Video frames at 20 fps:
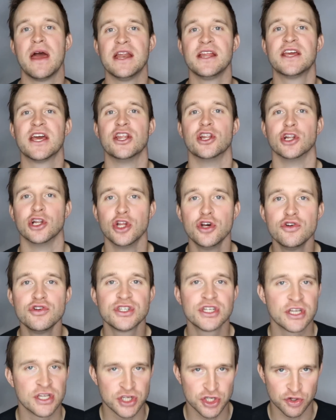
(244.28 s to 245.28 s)
men can
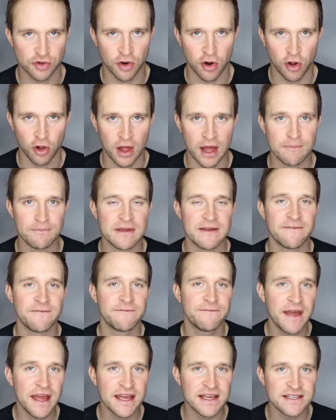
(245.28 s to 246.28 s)
lose control and be
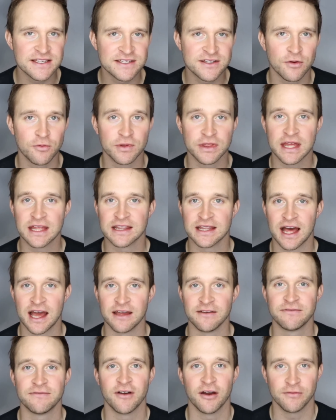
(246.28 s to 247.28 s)
faced with a
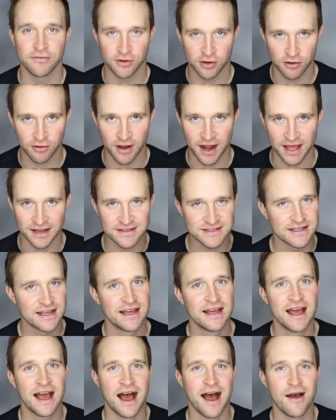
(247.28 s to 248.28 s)
life of regret.
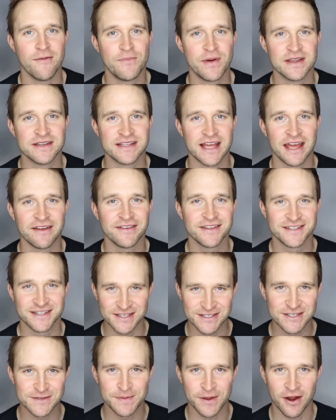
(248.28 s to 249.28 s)
I'm Ben Davies.
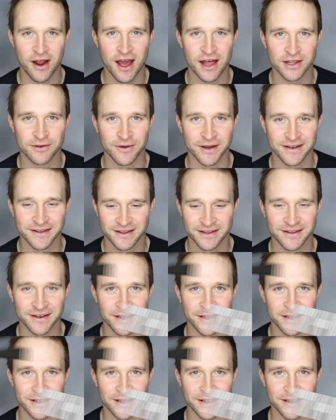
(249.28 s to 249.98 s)
This is Pure Hollywood.